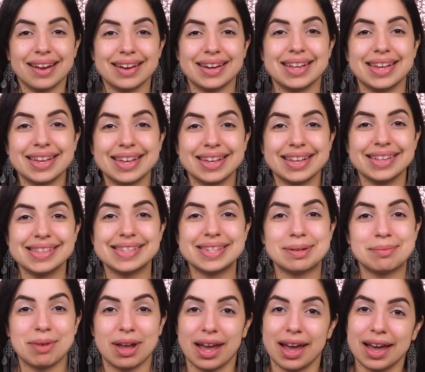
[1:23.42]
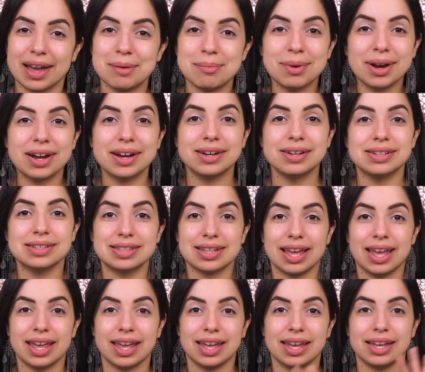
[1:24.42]
I already did my eyebrows
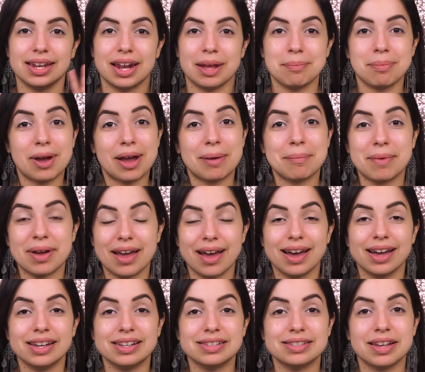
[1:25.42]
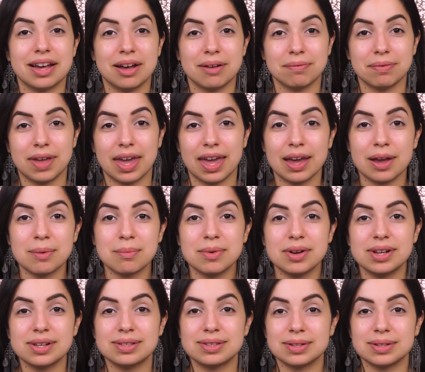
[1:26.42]
and I primed my eyes off camera,